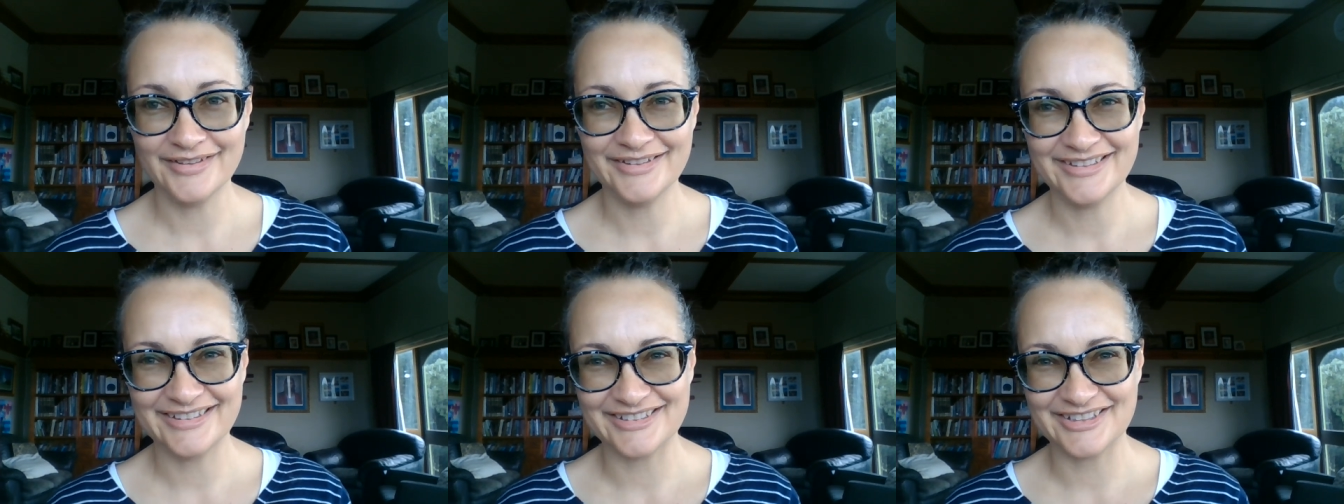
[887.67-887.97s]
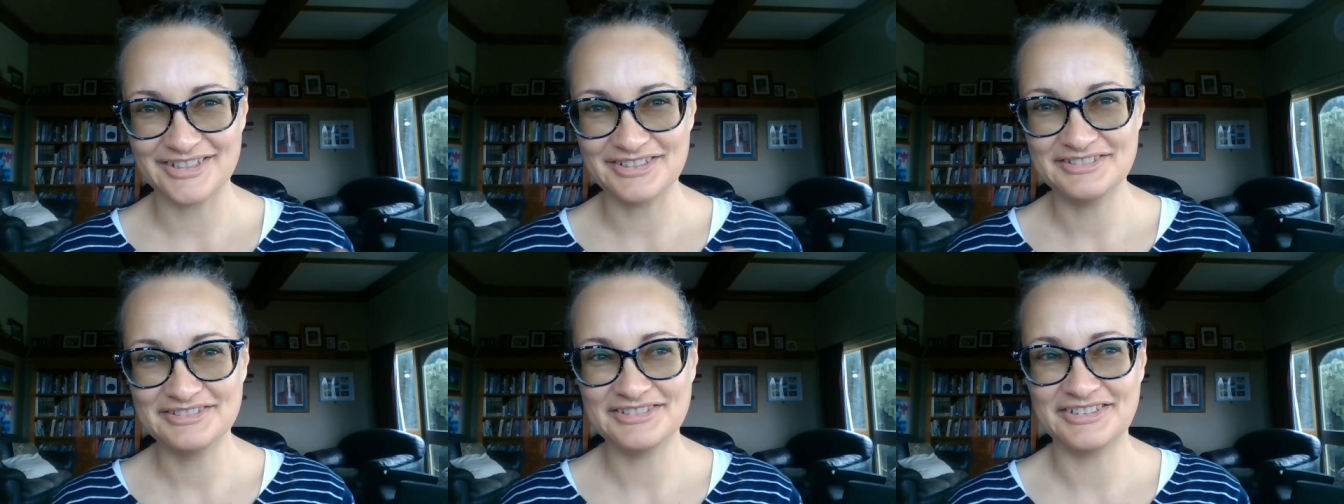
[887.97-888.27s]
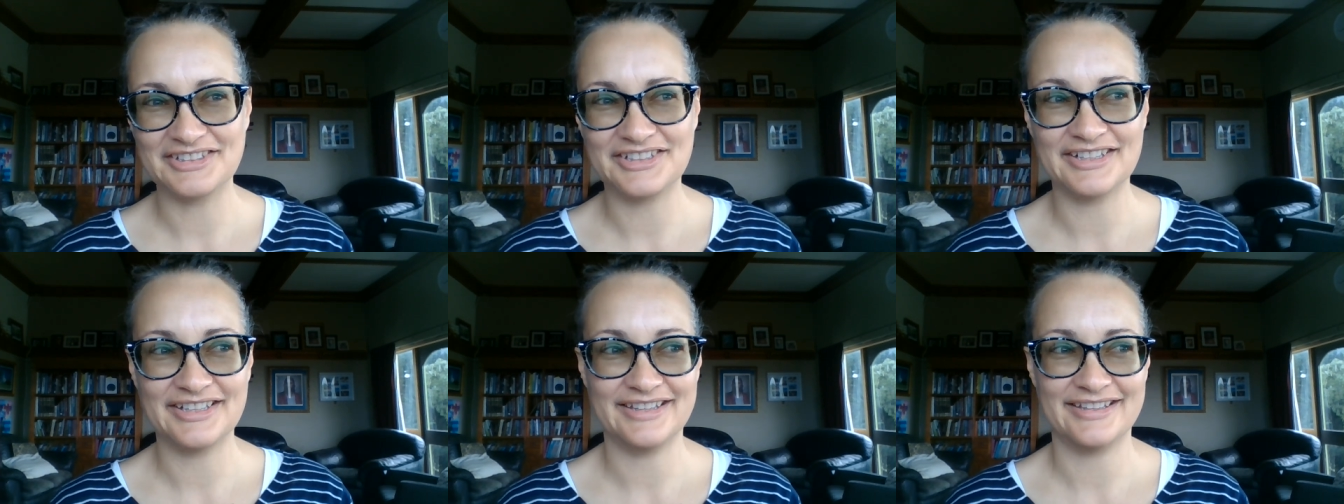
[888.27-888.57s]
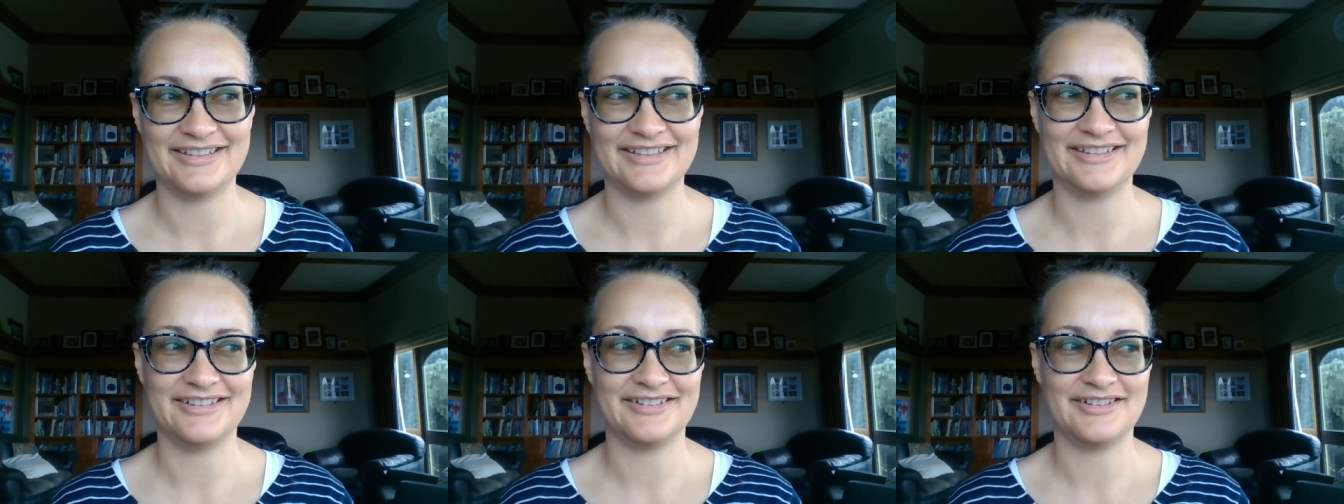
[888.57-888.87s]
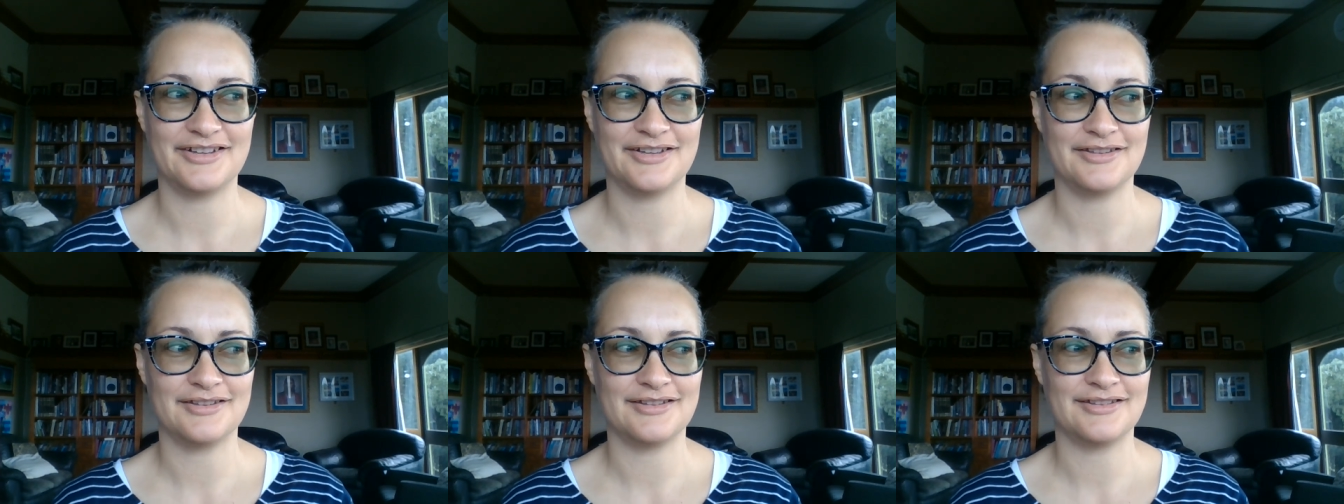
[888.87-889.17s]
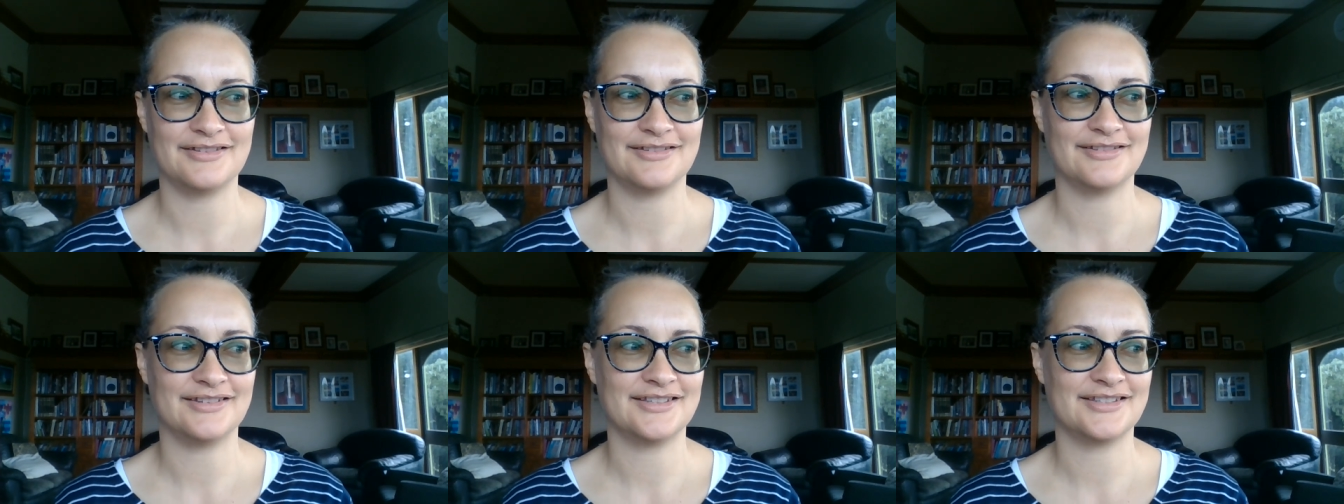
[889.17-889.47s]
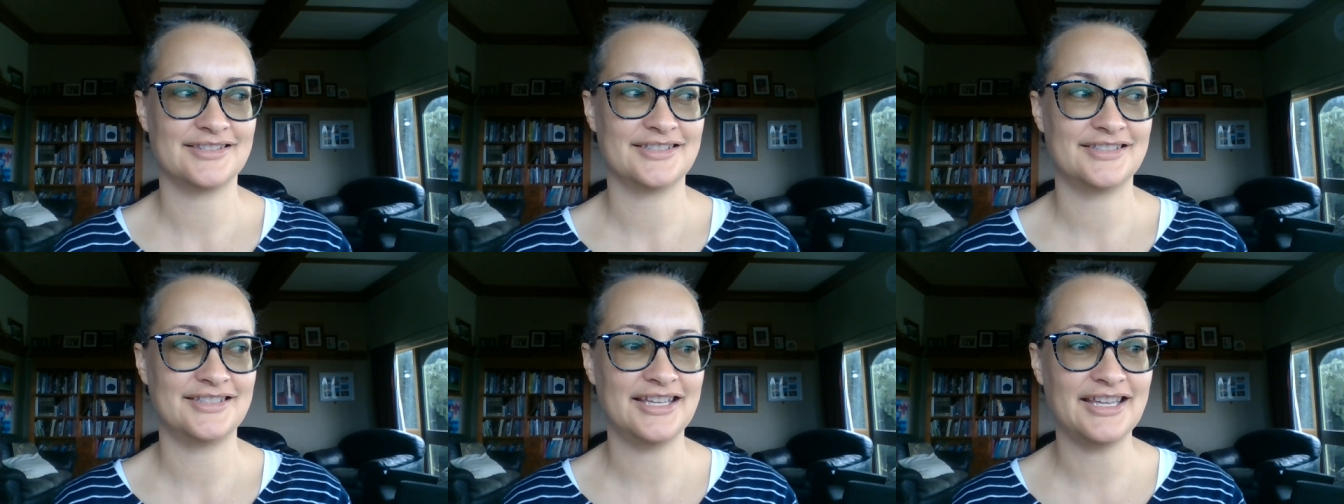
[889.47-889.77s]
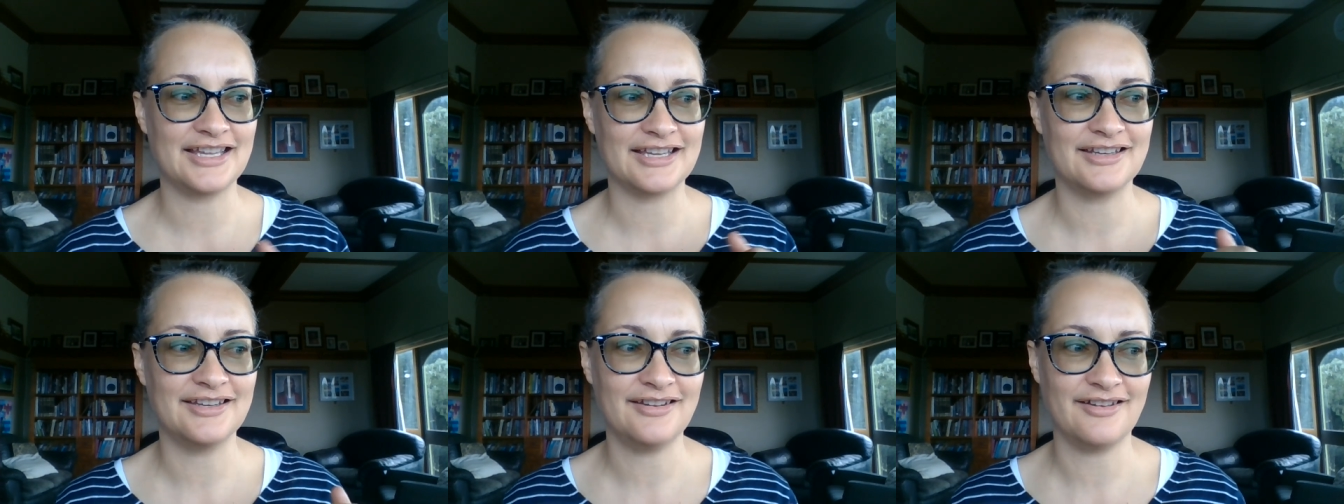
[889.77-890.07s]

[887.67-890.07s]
You know, I I instead